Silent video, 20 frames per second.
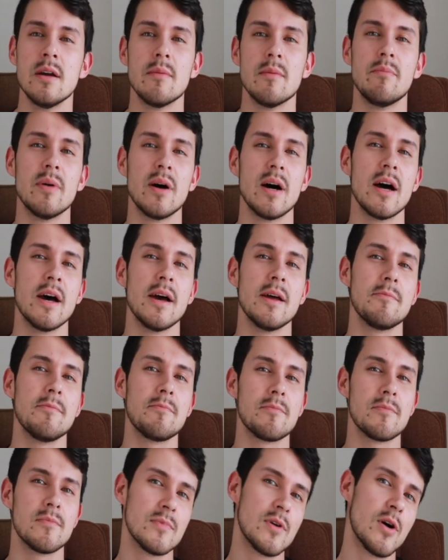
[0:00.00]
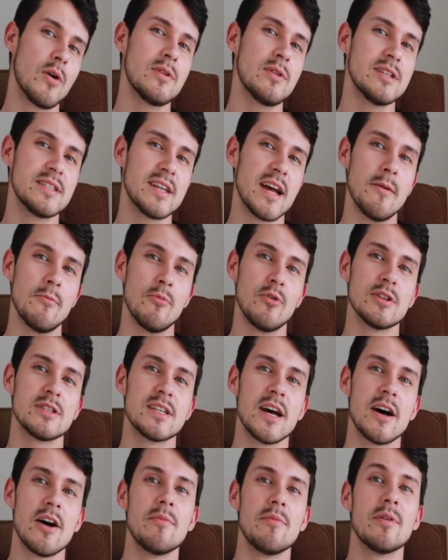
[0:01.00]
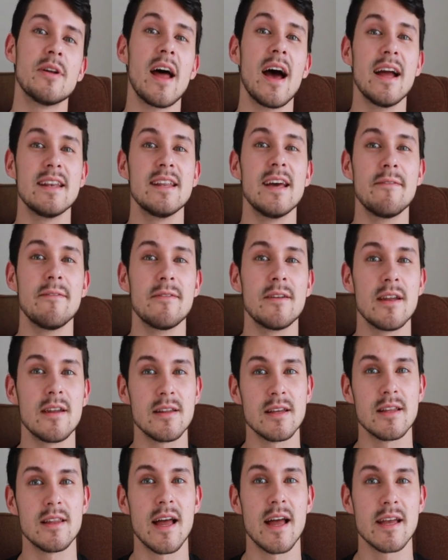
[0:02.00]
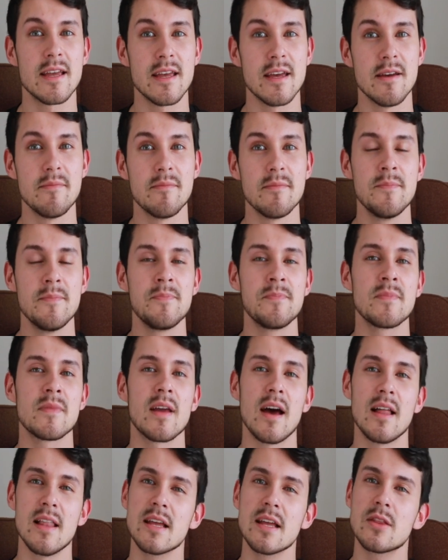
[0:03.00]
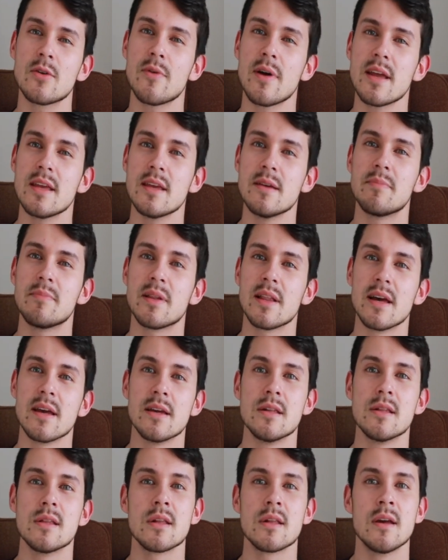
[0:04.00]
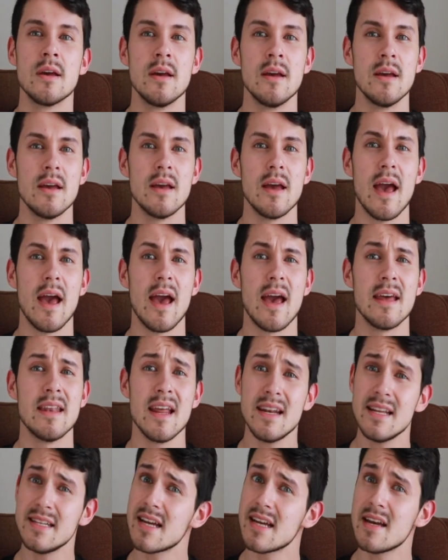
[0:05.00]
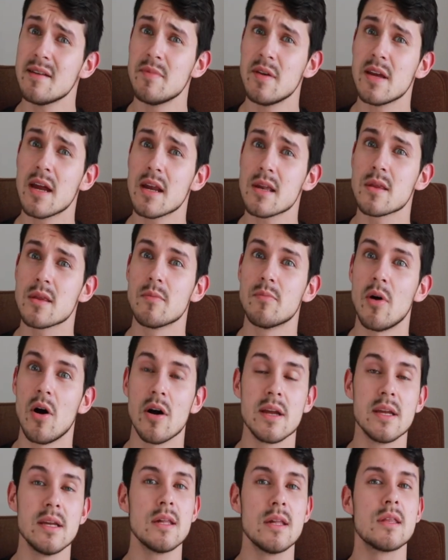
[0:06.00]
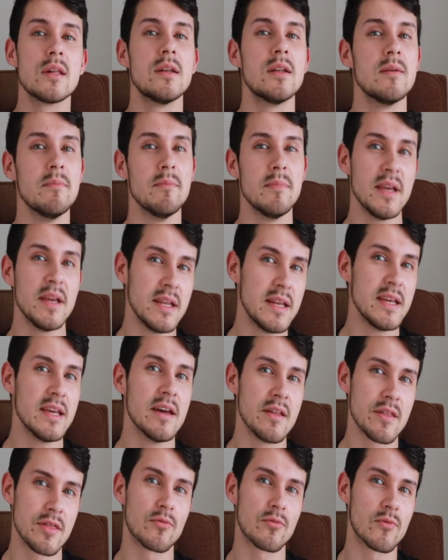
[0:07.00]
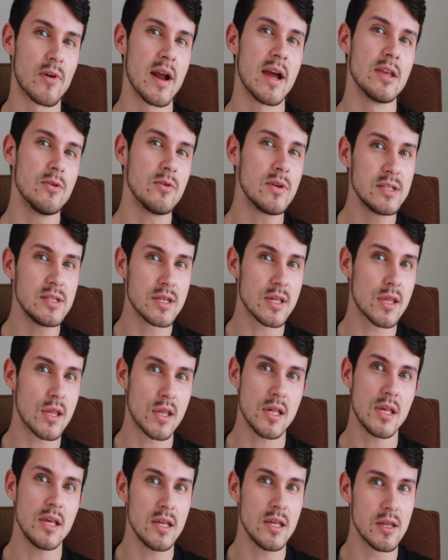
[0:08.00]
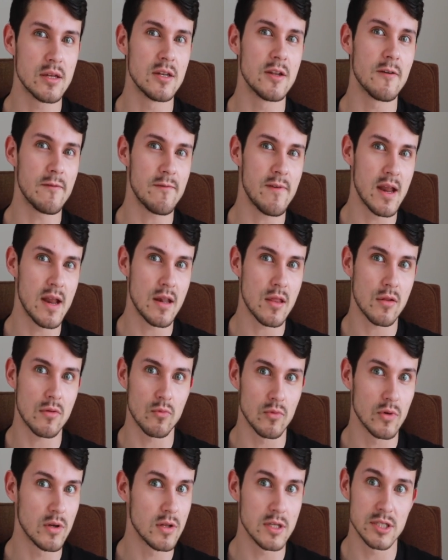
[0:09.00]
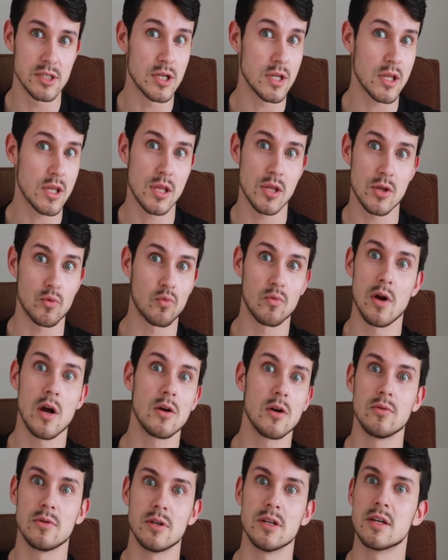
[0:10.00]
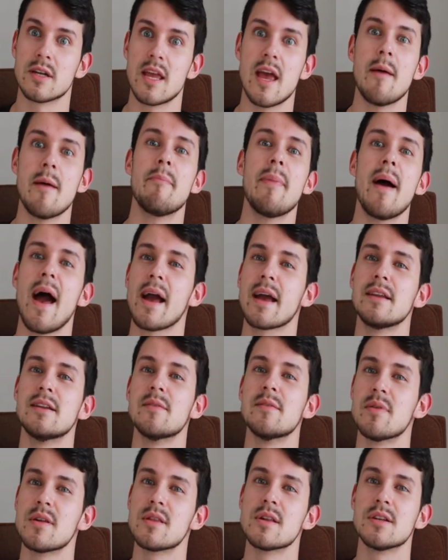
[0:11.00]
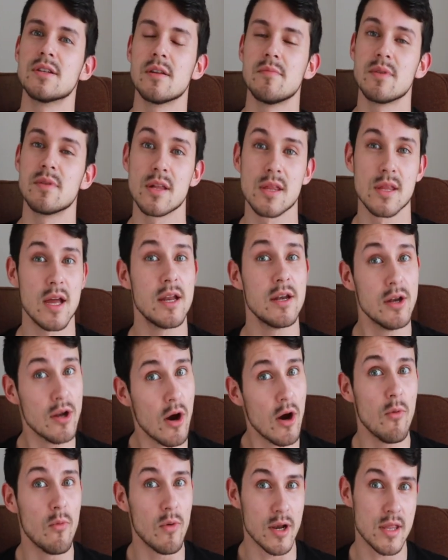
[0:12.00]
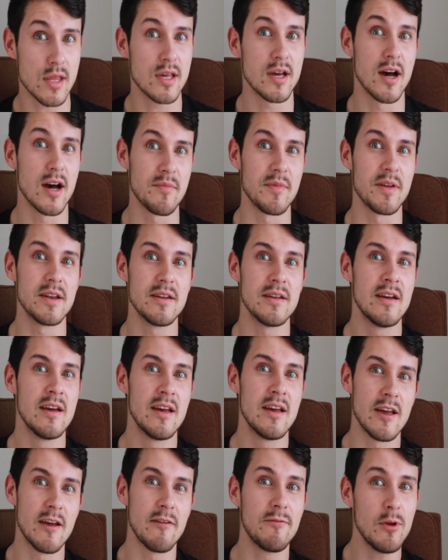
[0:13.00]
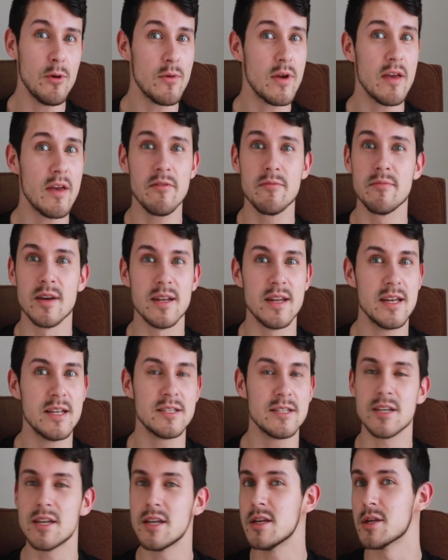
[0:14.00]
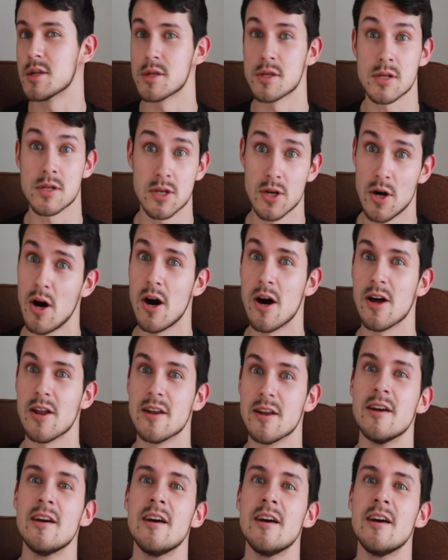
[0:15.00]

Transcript: but only time will tell. But I definitely like him. I like the way he plays. And anytime he gets the ball, he is an immediate threat. You can just see the defense really just struggle to get back into position because they know what's coming. If you give him an inch, he is gone.